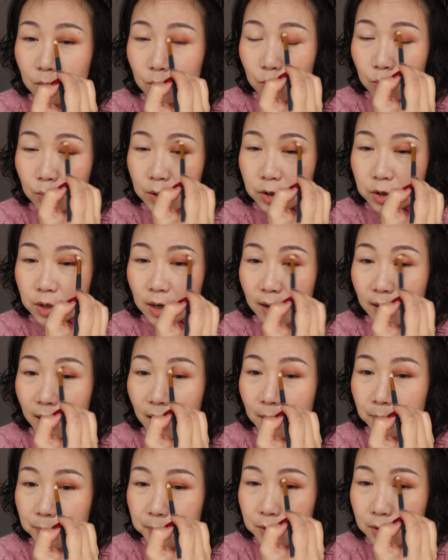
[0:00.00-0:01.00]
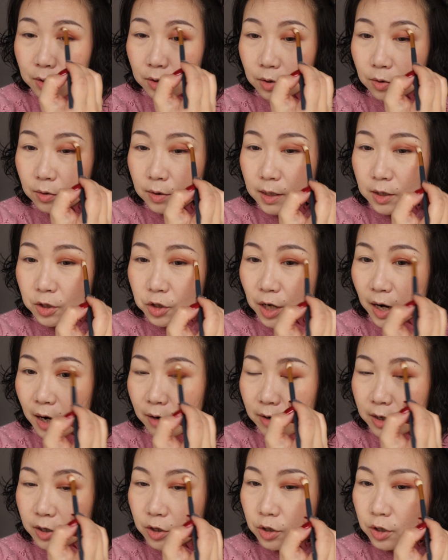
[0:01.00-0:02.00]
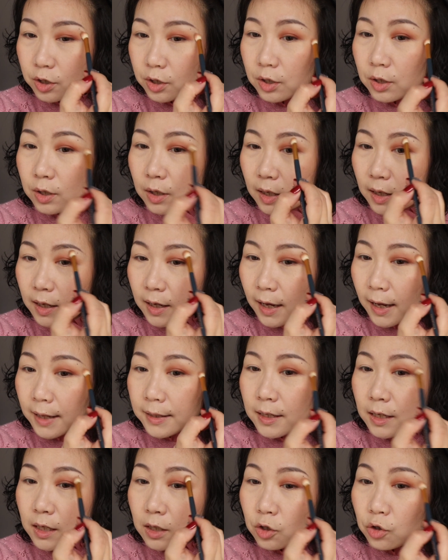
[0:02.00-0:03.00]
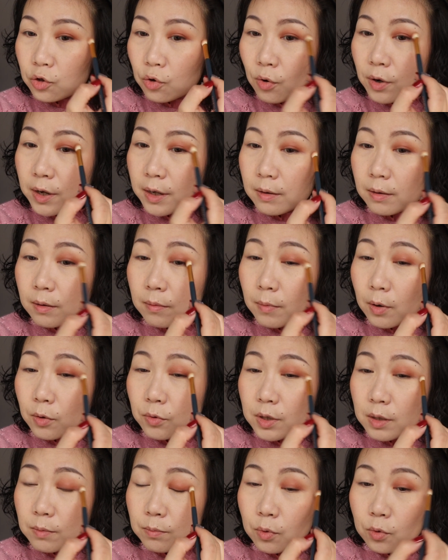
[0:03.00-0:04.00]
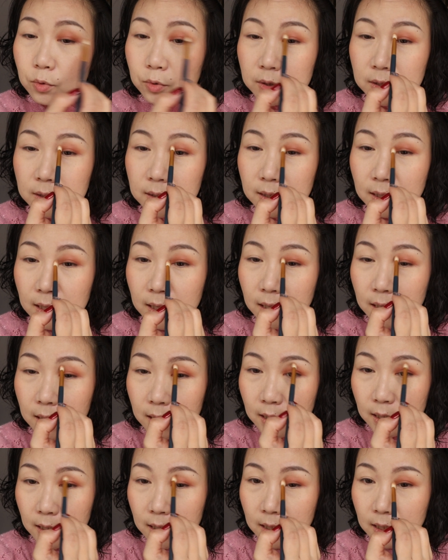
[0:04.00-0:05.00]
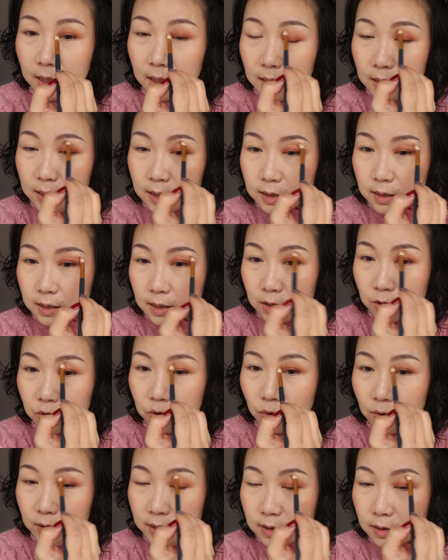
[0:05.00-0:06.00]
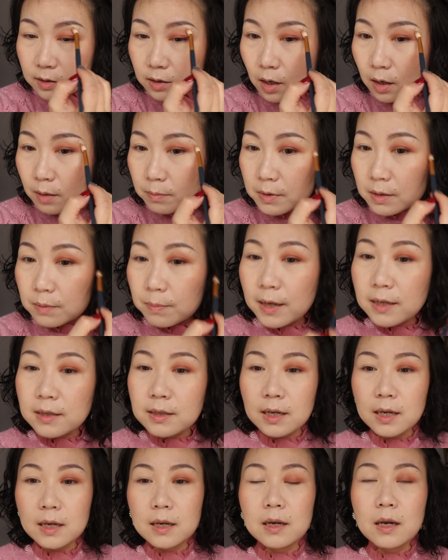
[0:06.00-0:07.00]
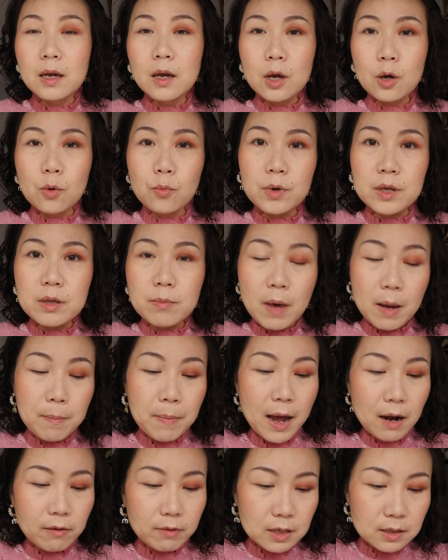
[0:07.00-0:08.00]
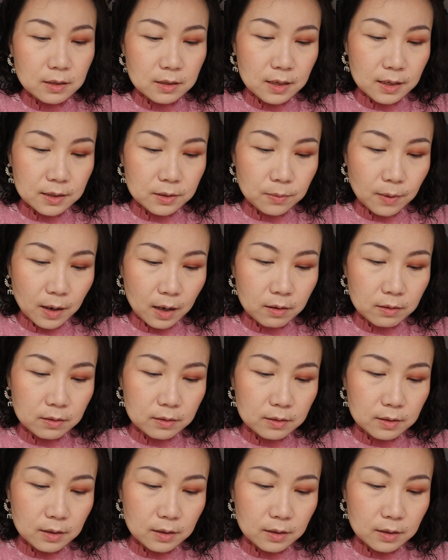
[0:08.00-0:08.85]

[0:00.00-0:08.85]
which I absolutely cherish and enjoy. Most importantly is enjoying the time spending with my parents as well.